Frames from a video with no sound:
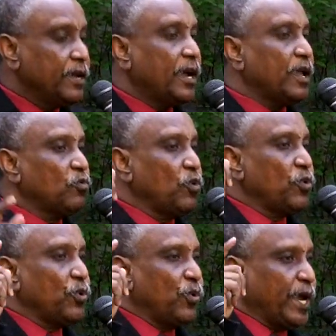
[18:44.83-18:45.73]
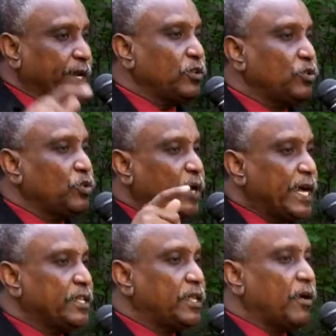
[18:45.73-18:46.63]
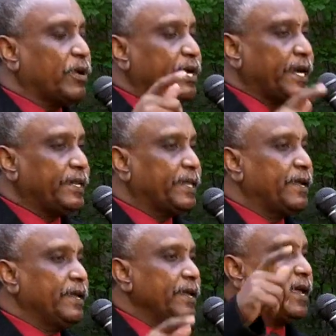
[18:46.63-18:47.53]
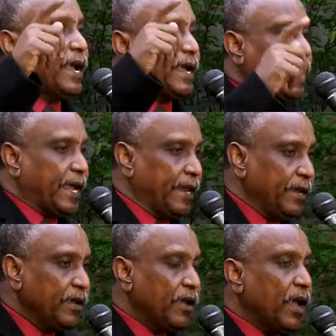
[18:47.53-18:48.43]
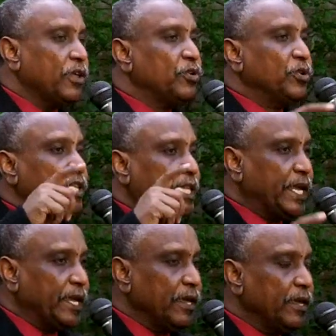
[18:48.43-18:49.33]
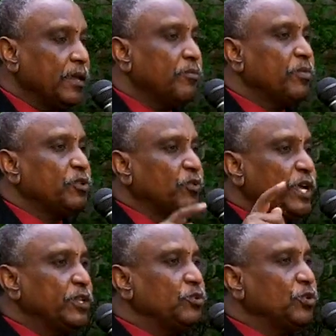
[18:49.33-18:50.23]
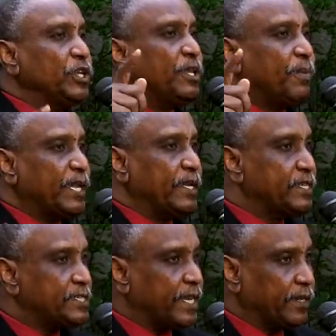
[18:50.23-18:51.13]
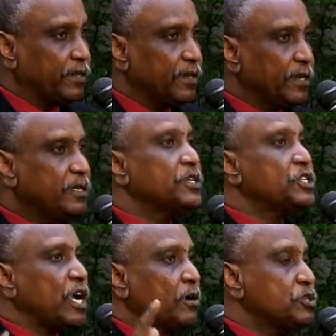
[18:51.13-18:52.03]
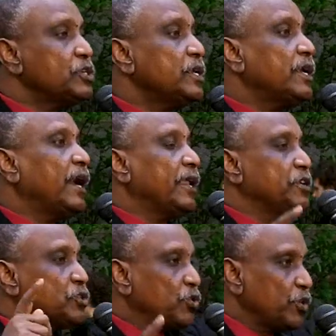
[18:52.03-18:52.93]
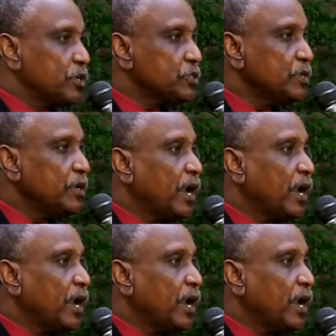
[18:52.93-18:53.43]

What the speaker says: and we will work to unite our country again, a unity between two independent states, in the south and in the north,